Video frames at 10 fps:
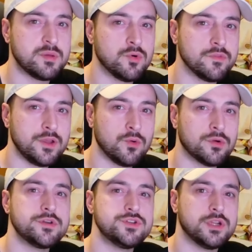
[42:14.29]
It's going to be more of
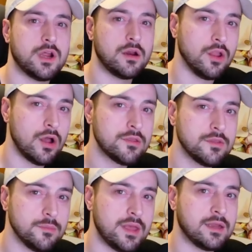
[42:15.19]
the order you should
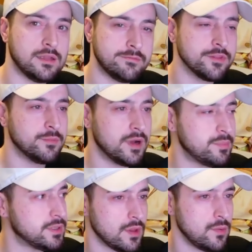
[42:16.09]
unlock them and level
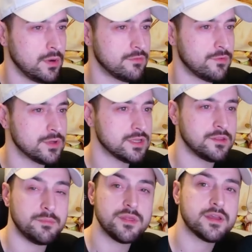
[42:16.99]
them up in. We're going to
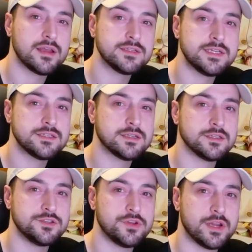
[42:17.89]
focus on the mythic
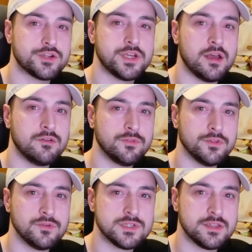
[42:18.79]
entities because you can actually
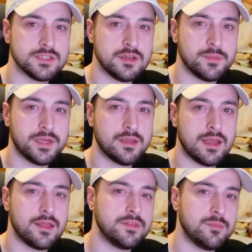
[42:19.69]
hunt for those in the
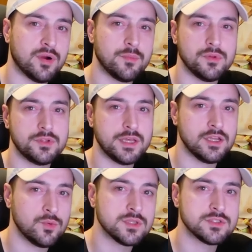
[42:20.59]
summoning, and the
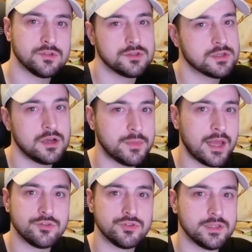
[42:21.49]
purple and yellow ones will just
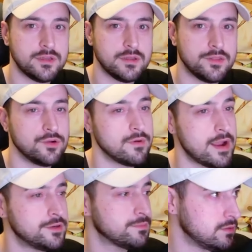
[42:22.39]
come naturally
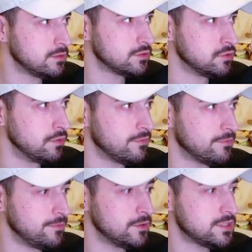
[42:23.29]
and they're random.
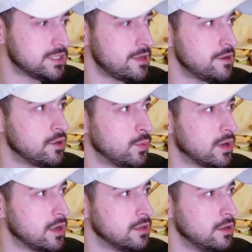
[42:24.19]
So the first set you're
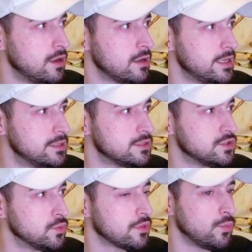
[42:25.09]
going to want to unlock
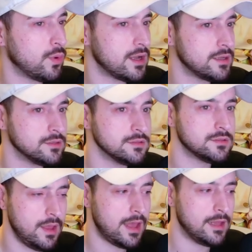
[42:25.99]
is Sword of the
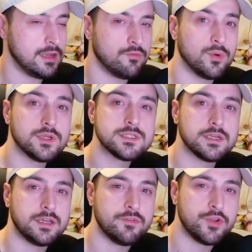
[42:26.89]
Wild. At level
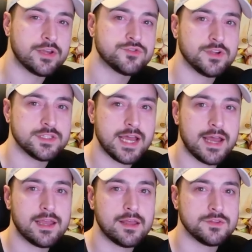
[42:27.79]
1, it's going to give you an extra
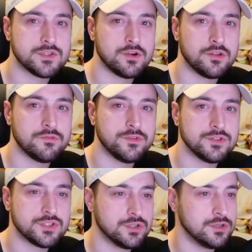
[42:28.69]
attack at the start
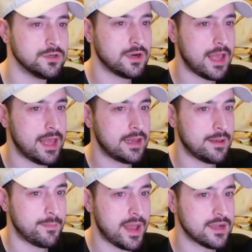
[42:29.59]
of the first turn,
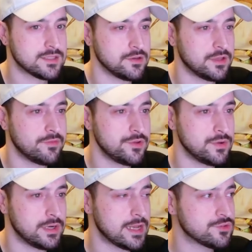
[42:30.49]
and at max, it'll
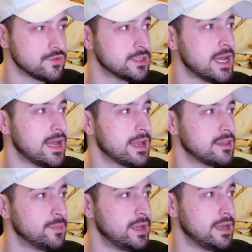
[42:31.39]
give you an extra
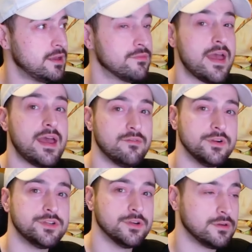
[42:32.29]
attack at the beginning of
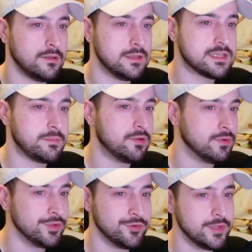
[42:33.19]
every turn. This is
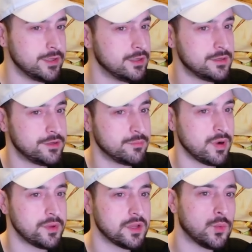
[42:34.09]
going to be really good,
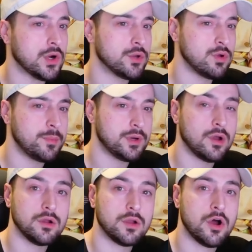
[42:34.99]
and you're probably going to want to
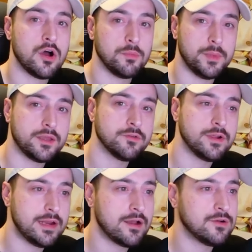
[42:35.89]
equip it on Kong
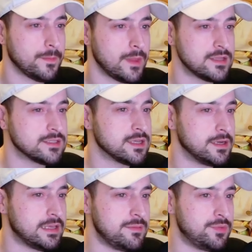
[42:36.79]
Ming right now,
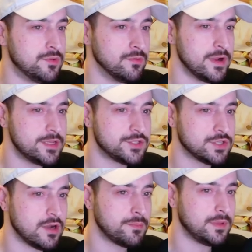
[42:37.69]
as it's going to keep your
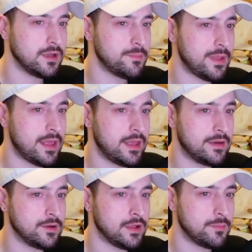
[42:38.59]
rage topped up
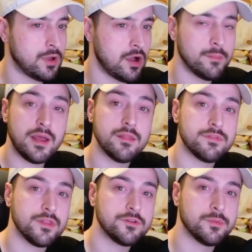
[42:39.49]
and it'll help
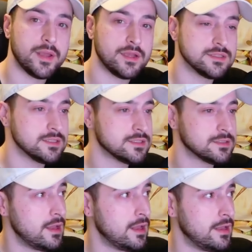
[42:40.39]
combat Thunder
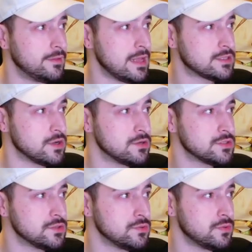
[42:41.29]
Pegasus. And that's
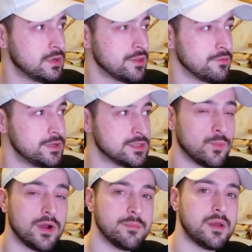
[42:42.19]
also another
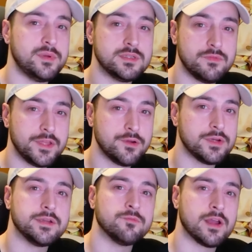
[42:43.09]
reason why in my Beast
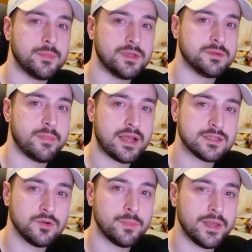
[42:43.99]
video I didn't recommend to
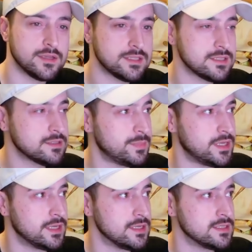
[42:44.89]
max out
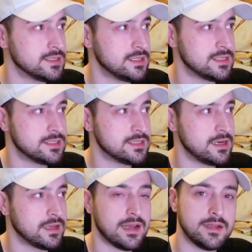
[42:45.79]
Pegasus, because
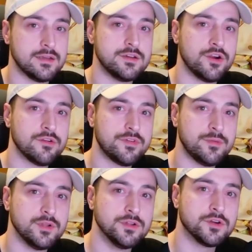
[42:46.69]
this is going to kind of
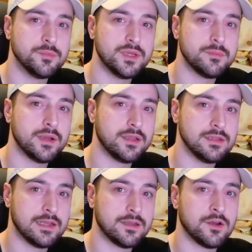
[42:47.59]
nerf him a little bit
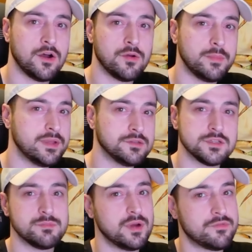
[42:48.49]
by letting Kong
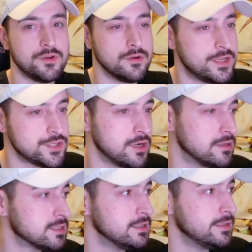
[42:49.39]
Ming just buff your
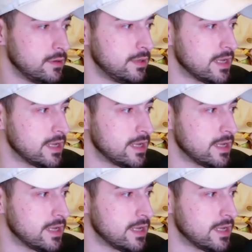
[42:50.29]
rage constantly.